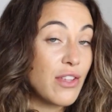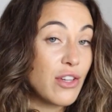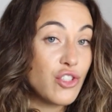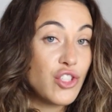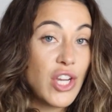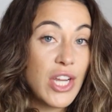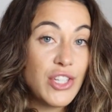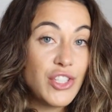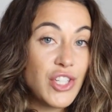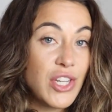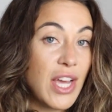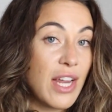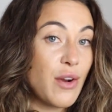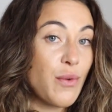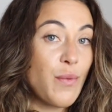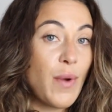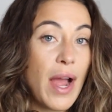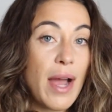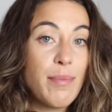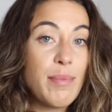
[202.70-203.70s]
and they're changing at a
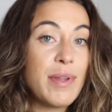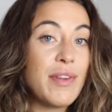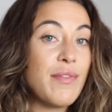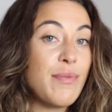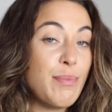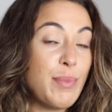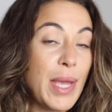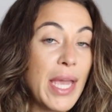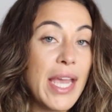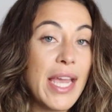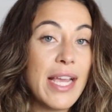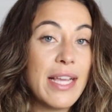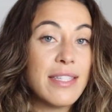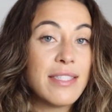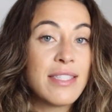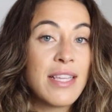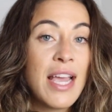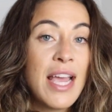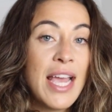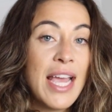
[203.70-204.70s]
rapid
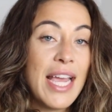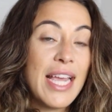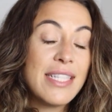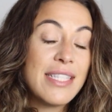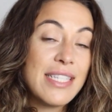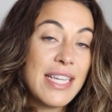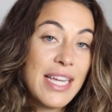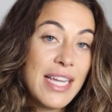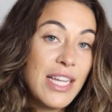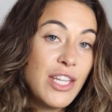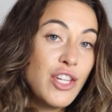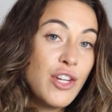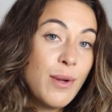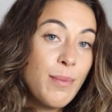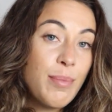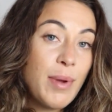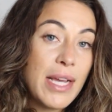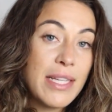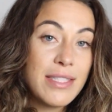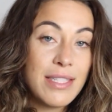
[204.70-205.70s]
pace, it's in your
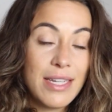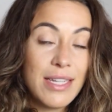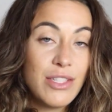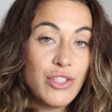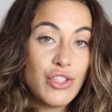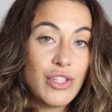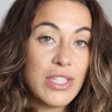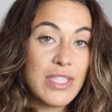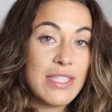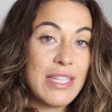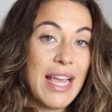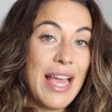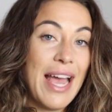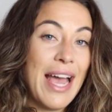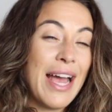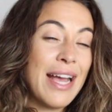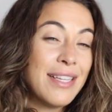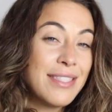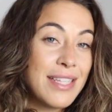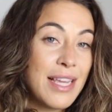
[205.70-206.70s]
best interest
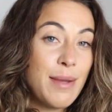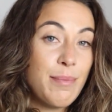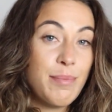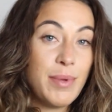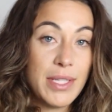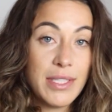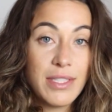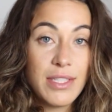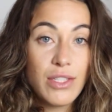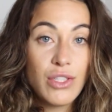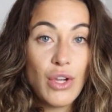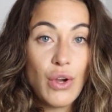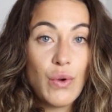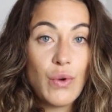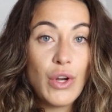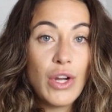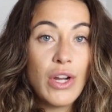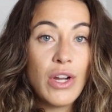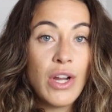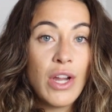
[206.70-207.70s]
as a business
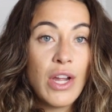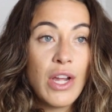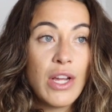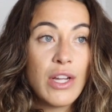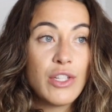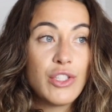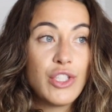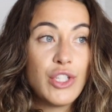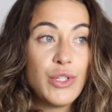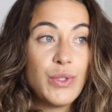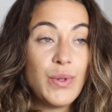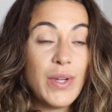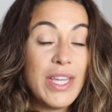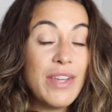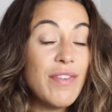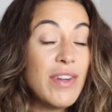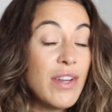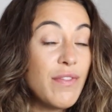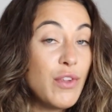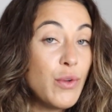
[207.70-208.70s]
owner to
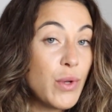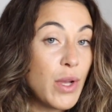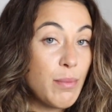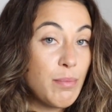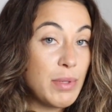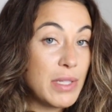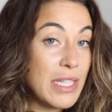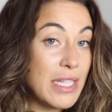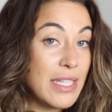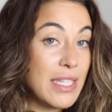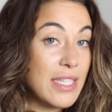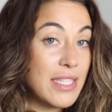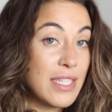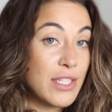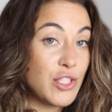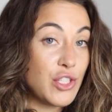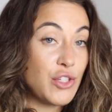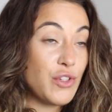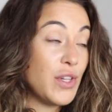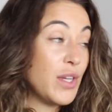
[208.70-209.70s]
even if you completely
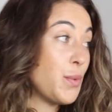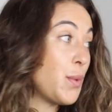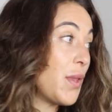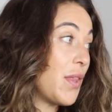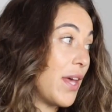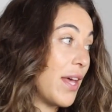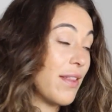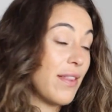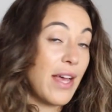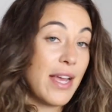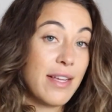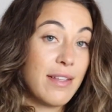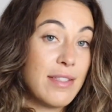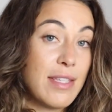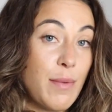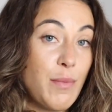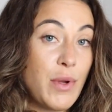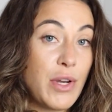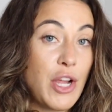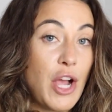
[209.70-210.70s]
disagree with it like
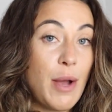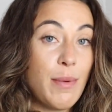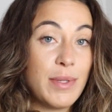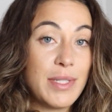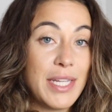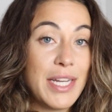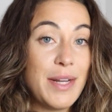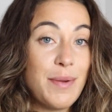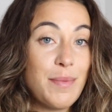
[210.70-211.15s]
someone commented